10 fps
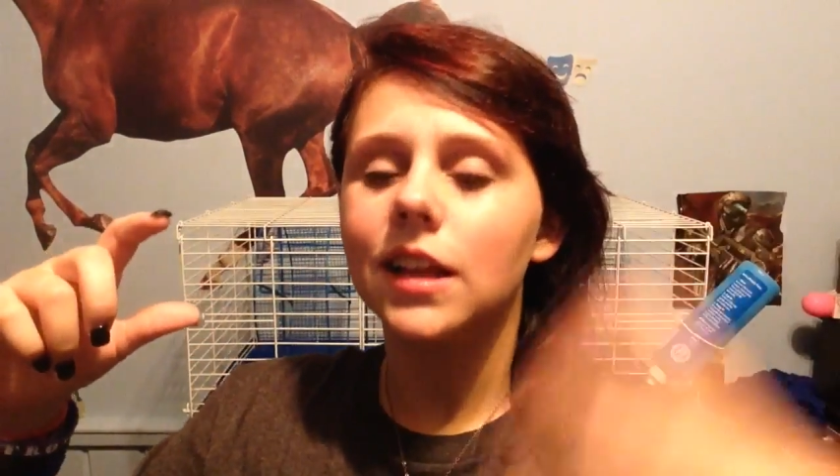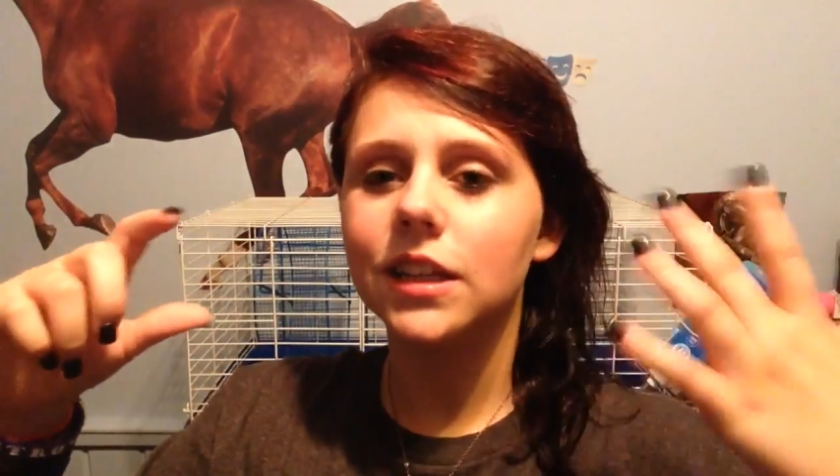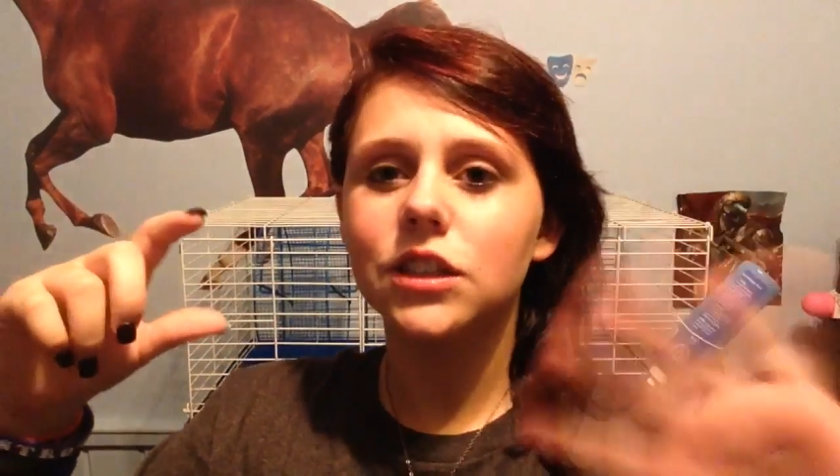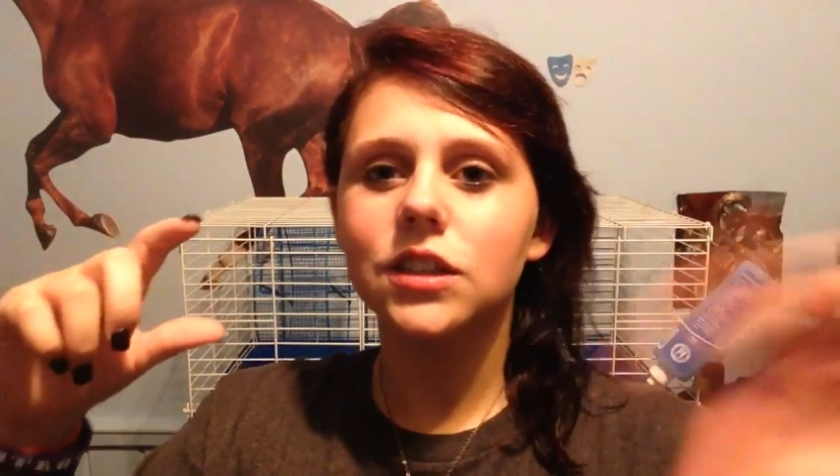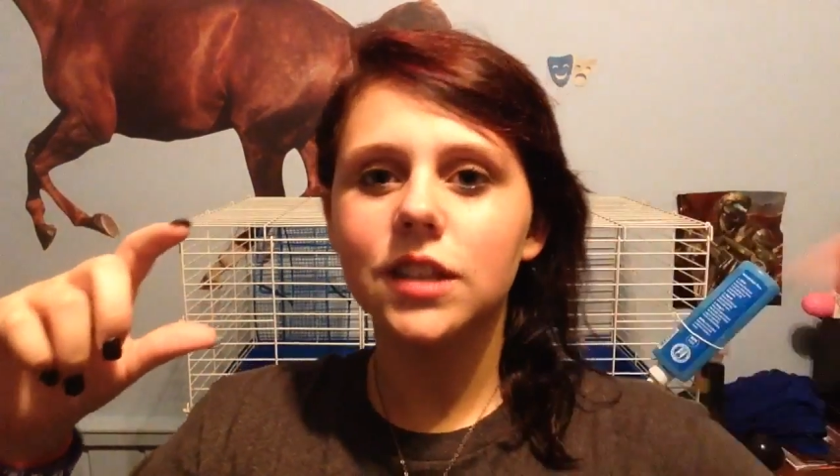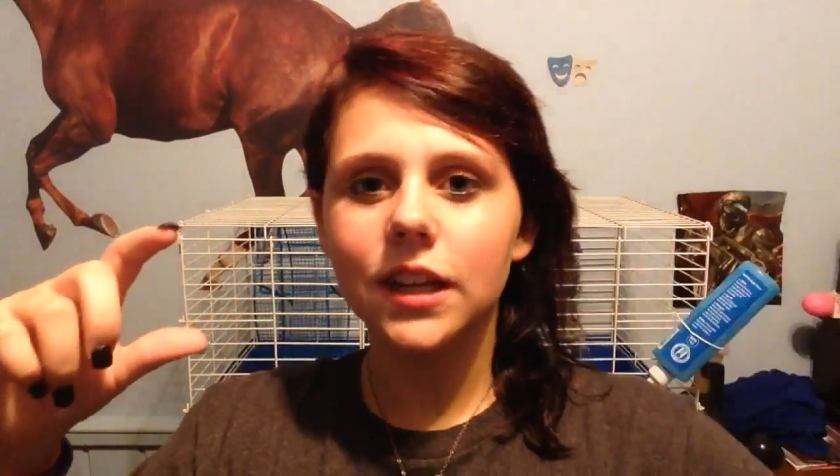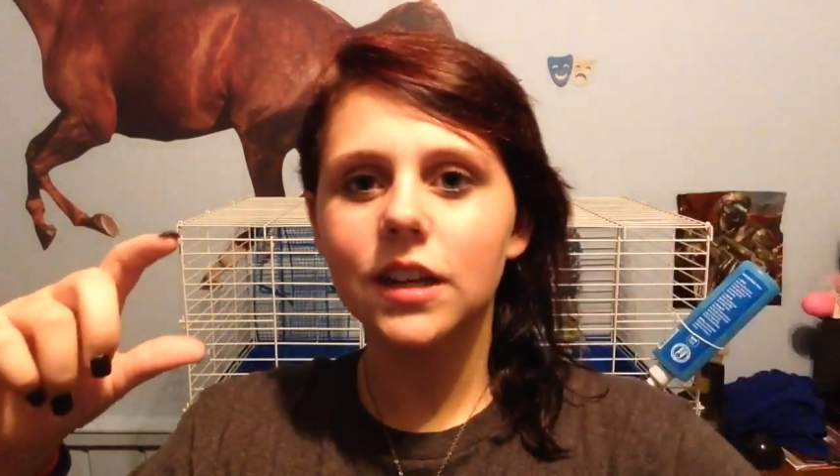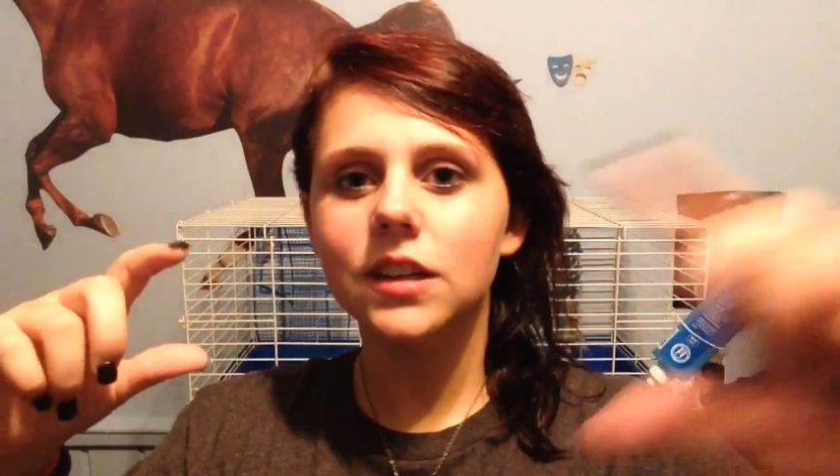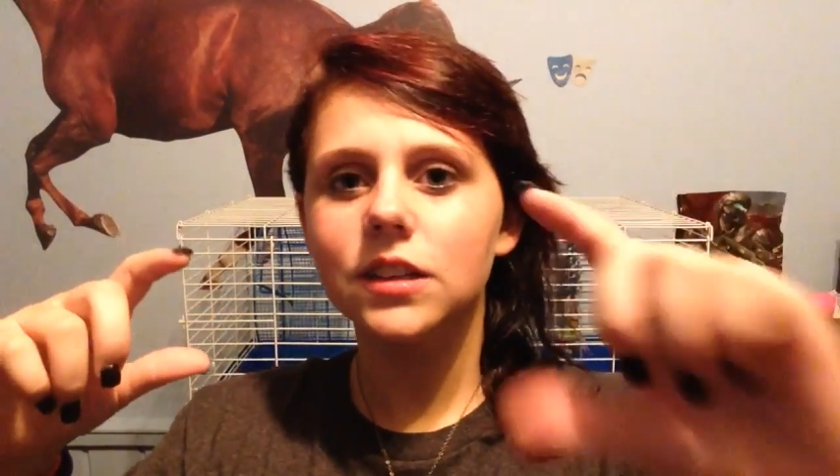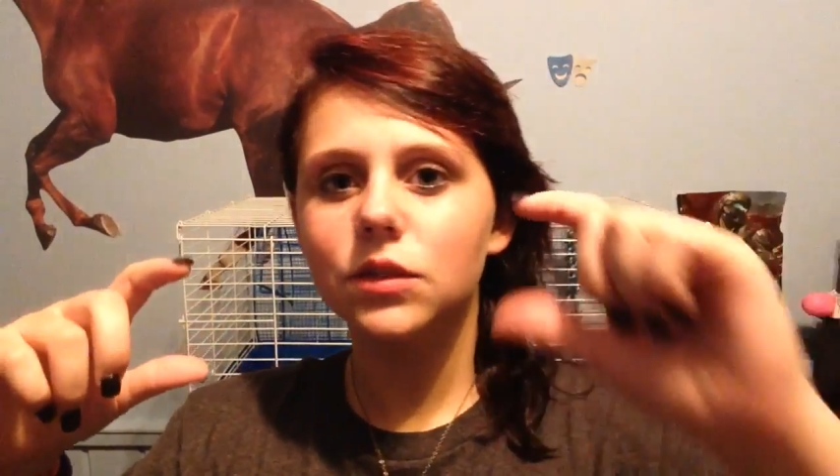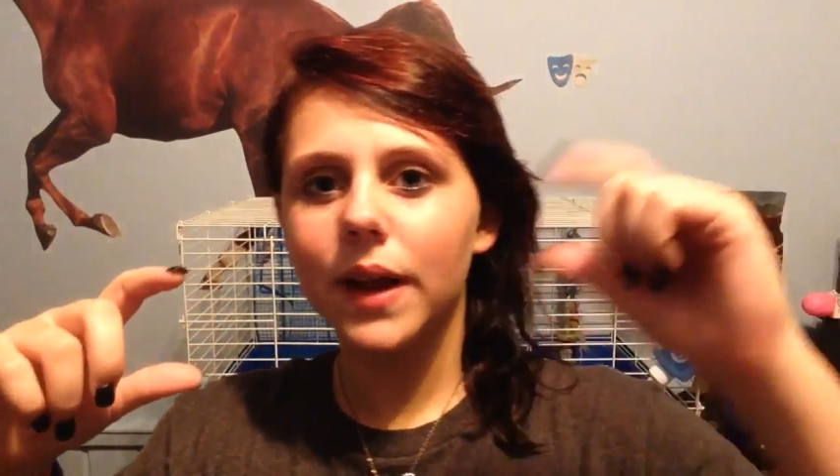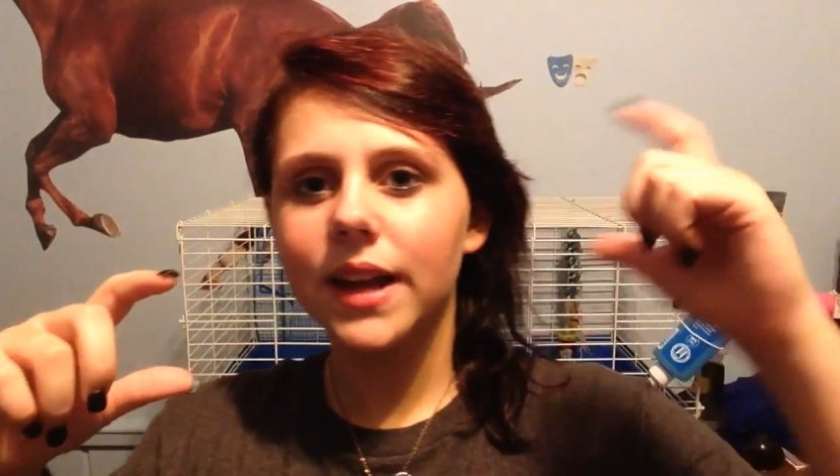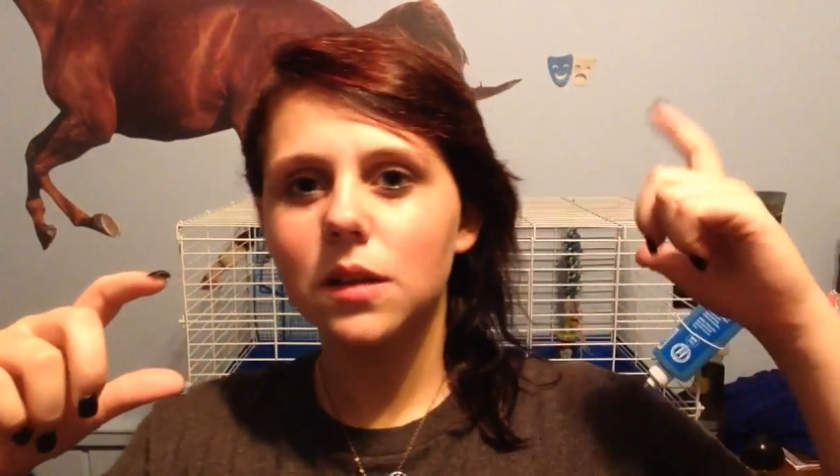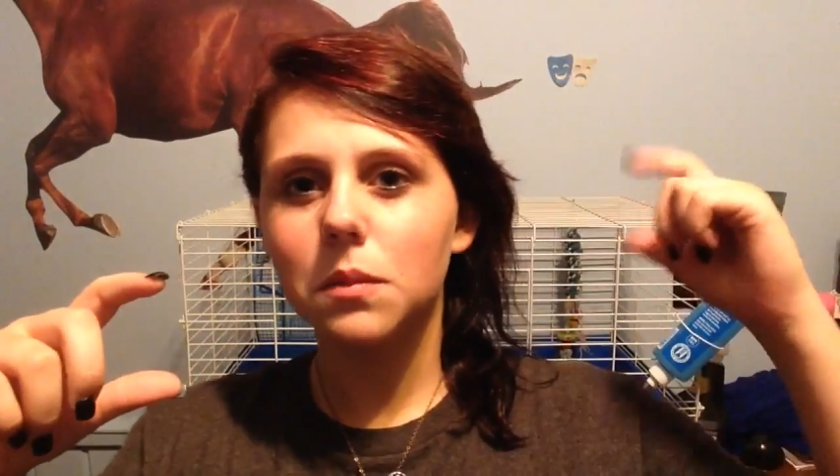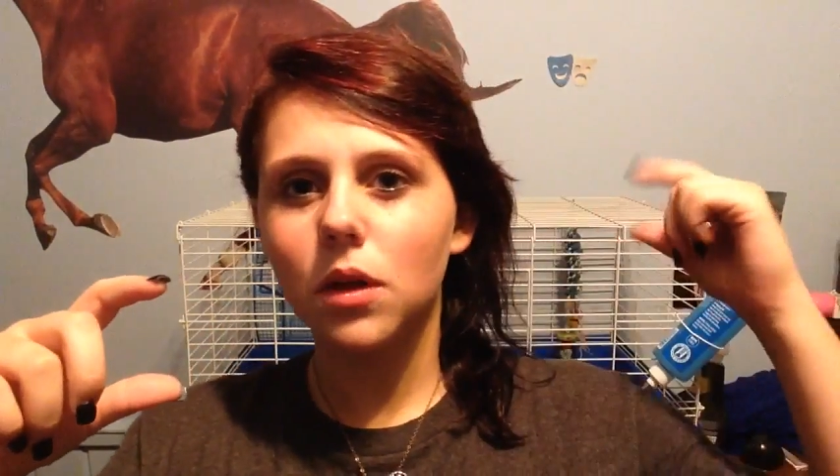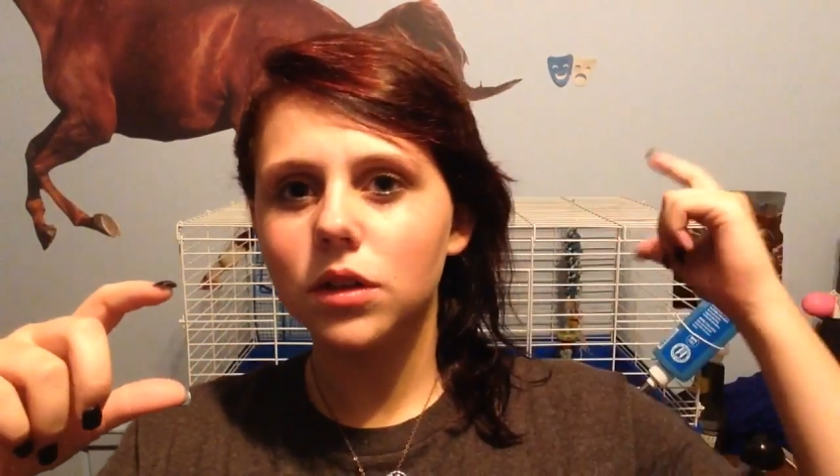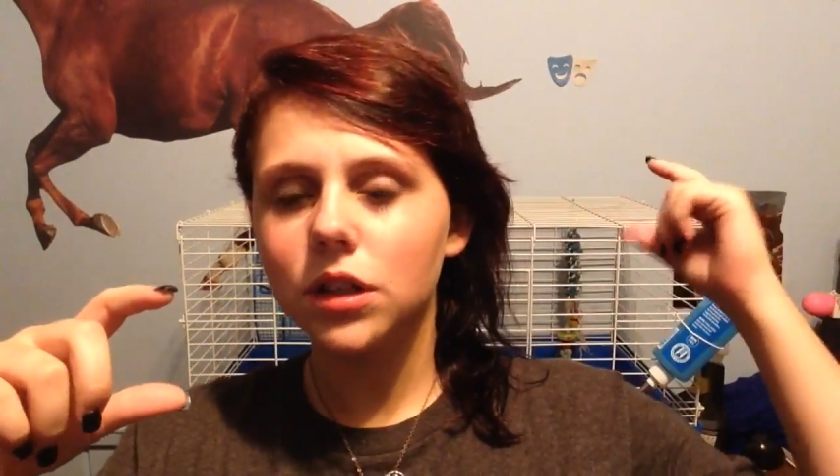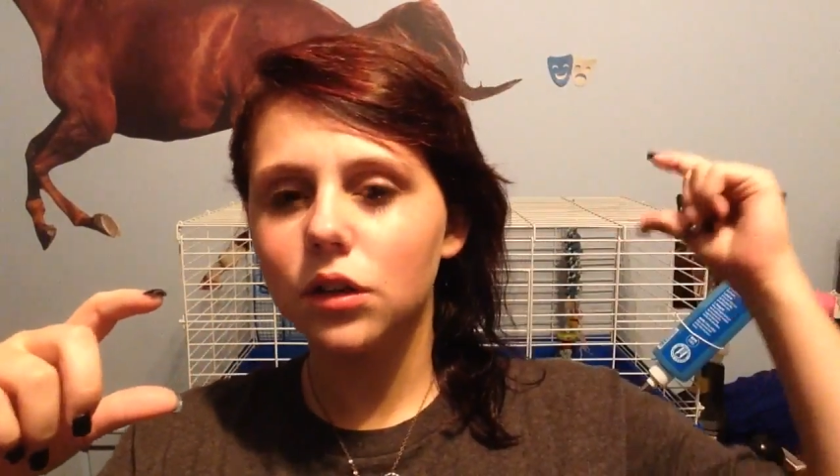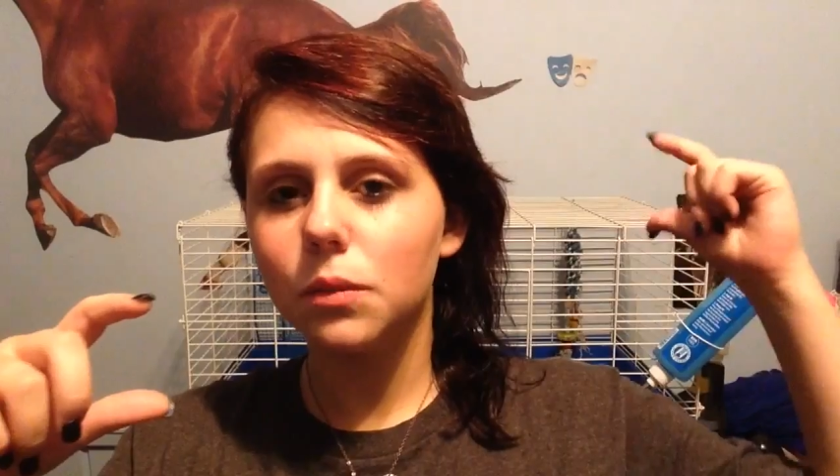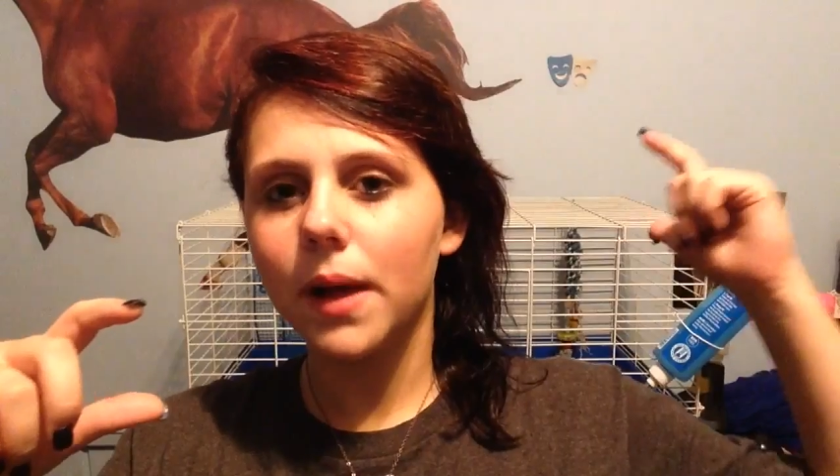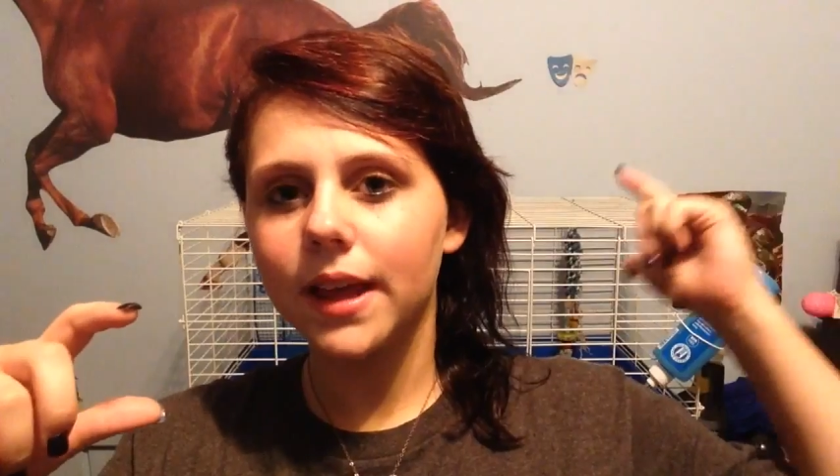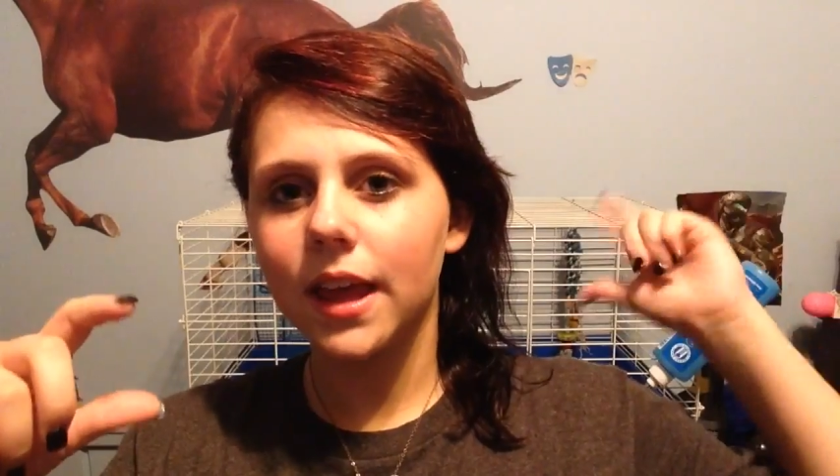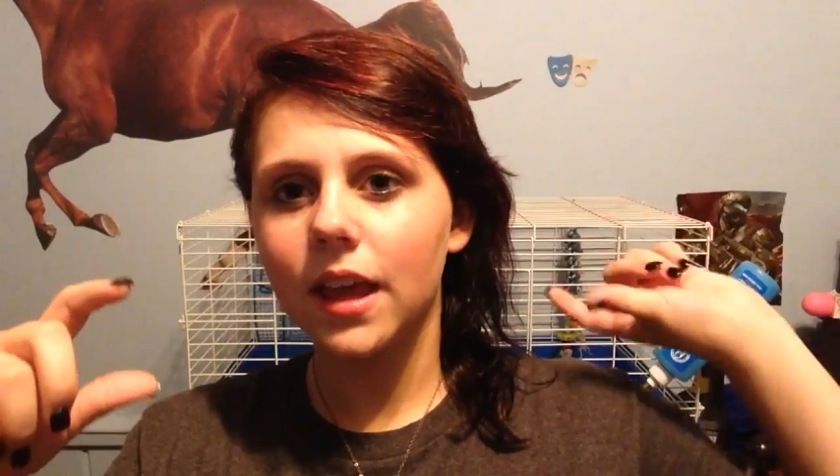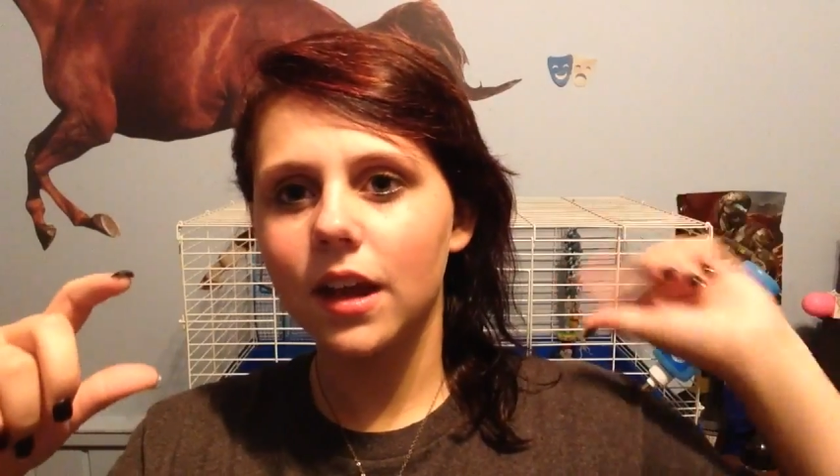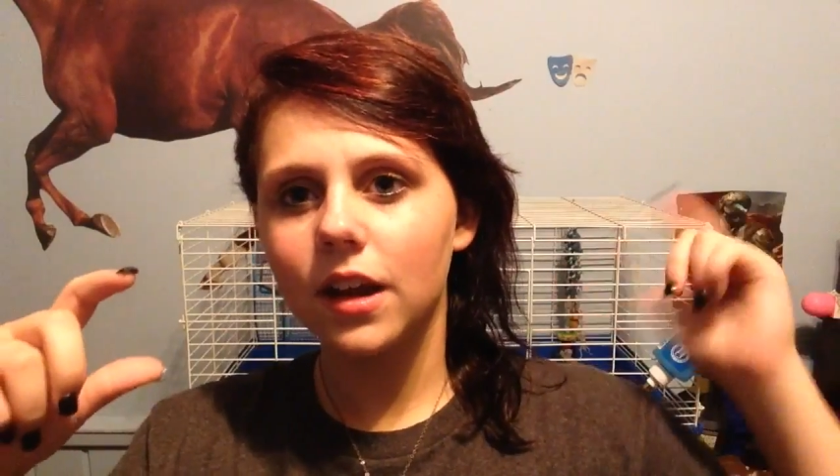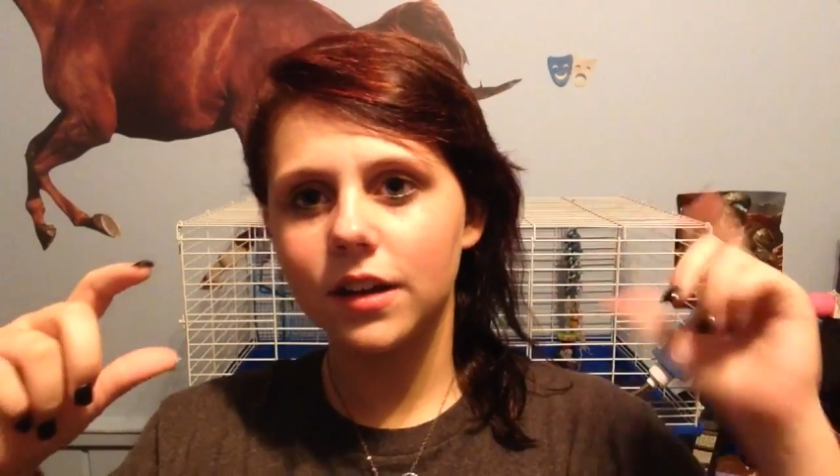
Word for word: like just here's random old you back here,